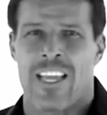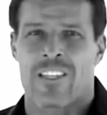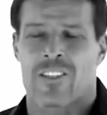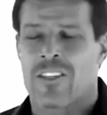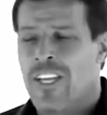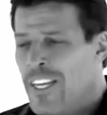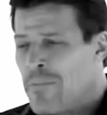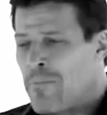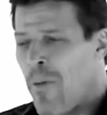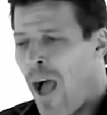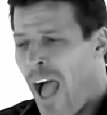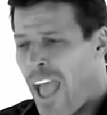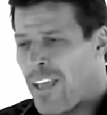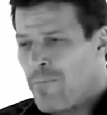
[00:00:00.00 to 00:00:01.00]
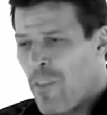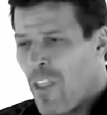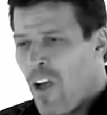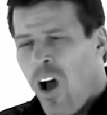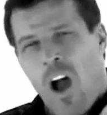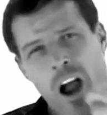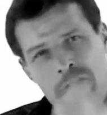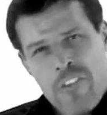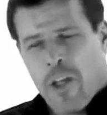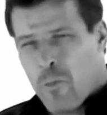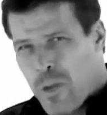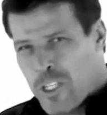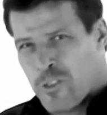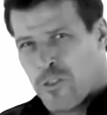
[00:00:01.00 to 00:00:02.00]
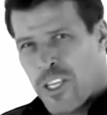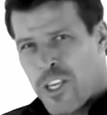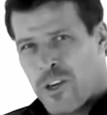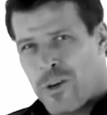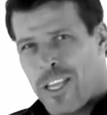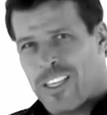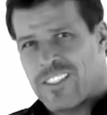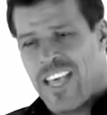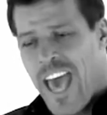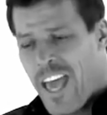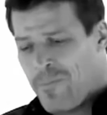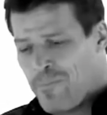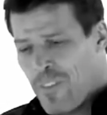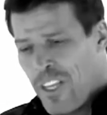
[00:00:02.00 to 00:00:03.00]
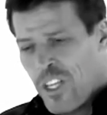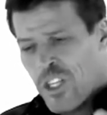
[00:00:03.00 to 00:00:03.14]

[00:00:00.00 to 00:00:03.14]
And my heartfelt wish for you is that